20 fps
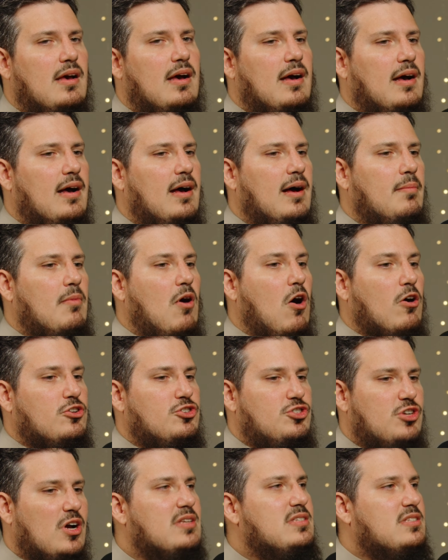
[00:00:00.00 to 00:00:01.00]
are
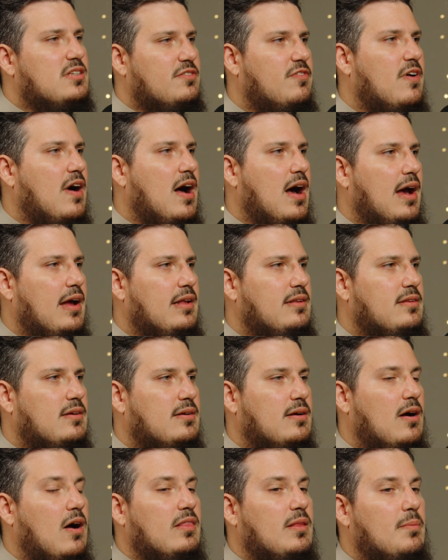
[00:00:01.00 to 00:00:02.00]
justified
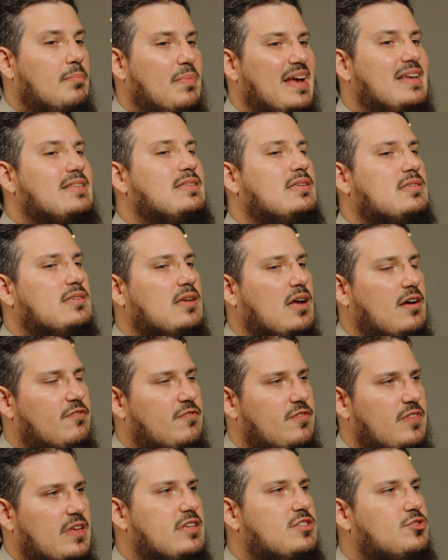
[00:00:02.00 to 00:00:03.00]
on the basis
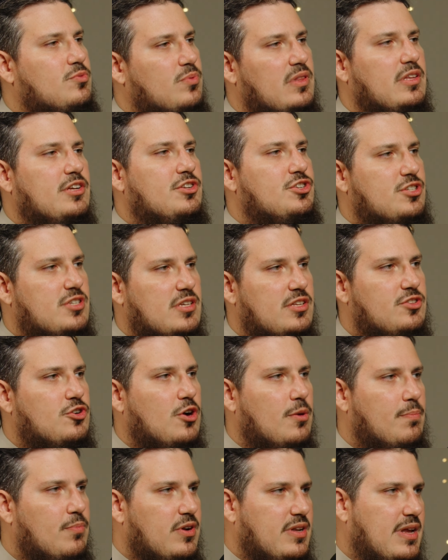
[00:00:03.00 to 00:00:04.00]
of this religious
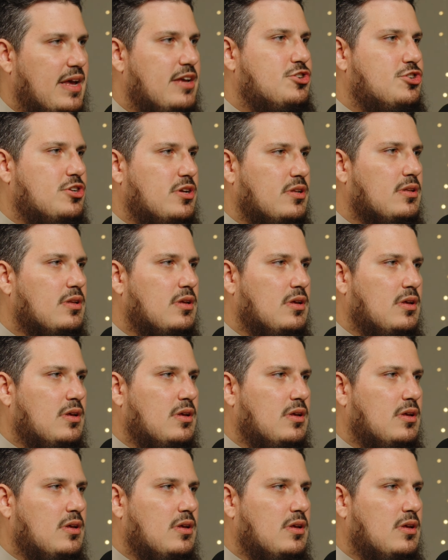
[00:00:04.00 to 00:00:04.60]
interpretation.